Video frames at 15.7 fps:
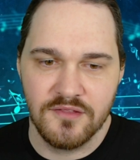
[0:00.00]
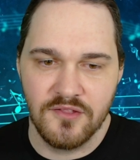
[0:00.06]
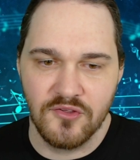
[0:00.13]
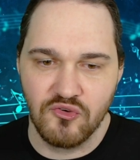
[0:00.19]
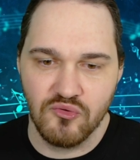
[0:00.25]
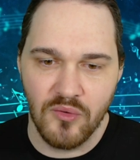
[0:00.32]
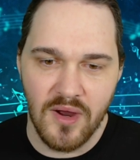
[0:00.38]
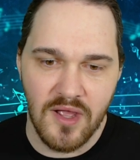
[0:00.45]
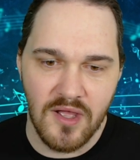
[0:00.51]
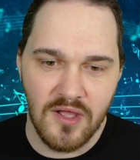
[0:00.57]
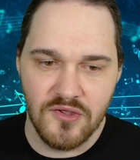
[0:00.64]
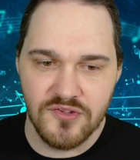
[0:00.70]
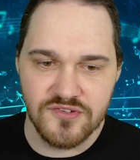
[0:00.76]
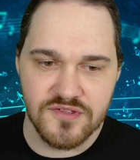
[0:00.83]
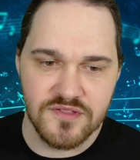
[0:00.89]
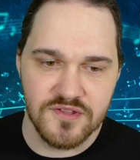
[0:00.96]
The
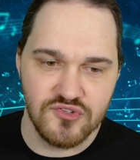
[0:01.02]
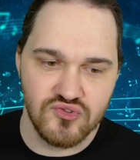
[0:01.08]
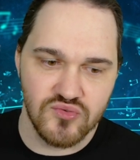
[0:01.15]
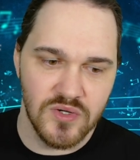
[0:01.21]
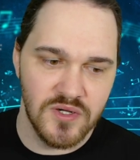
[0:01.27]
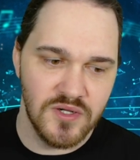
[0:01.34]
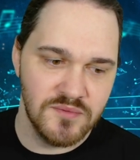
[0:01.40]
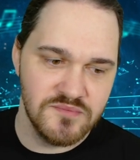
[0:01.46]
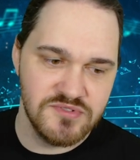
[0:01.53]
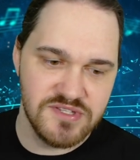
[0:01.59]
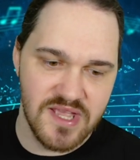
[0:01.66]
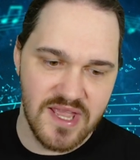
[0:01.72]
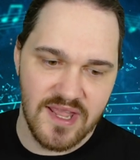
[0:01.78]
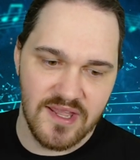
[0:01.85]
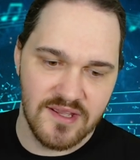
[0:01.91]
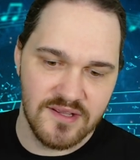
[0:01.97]
growls, the drums,
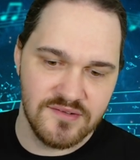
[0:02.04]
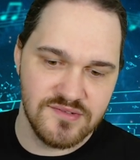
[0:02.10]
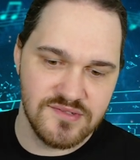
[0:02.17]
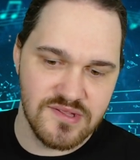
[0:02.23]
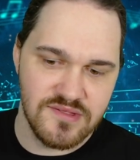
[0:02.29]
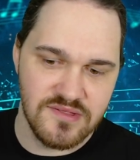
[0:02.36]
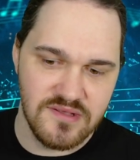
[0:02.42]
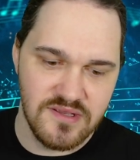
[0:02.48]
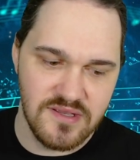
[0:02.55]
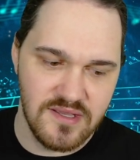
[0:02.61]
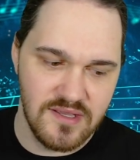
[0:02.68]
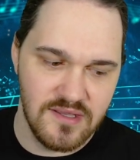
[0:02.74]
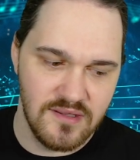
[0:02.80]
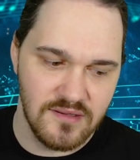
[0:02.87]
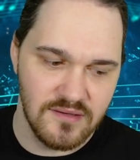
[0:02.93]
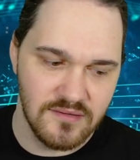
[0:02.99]
and
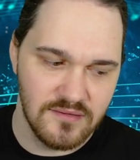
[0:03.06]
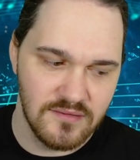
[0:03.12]
the